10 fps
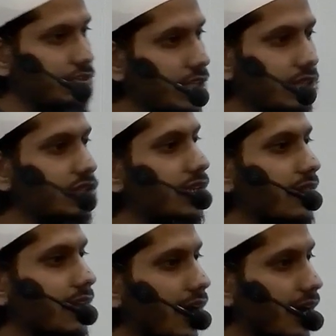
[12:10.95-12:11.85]
Read this
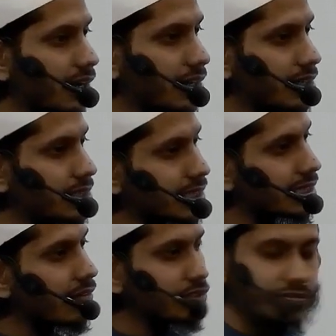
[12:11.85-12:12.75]
adhkar.
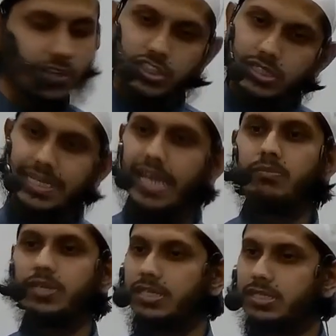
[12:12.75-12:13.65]
Sit after Fajr
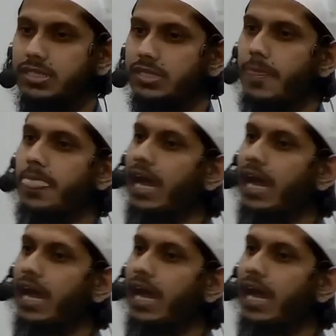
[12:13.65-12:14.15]
10 minutes.